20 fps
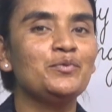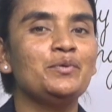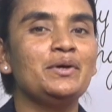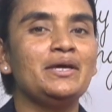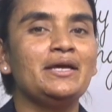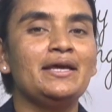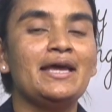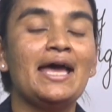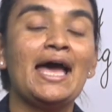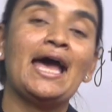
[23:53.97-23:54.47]

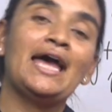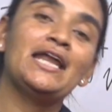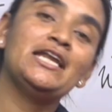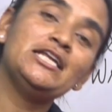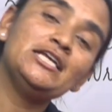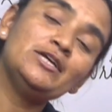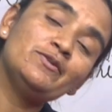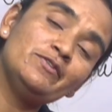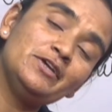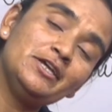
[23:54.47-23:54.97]
way and
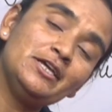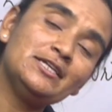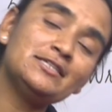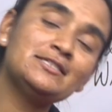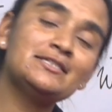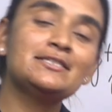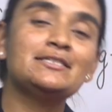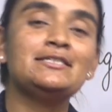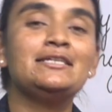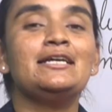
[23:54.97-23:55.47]
we
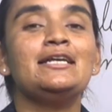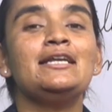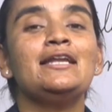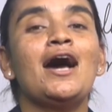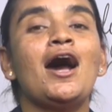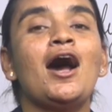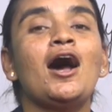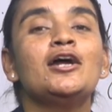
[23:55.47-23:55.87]
still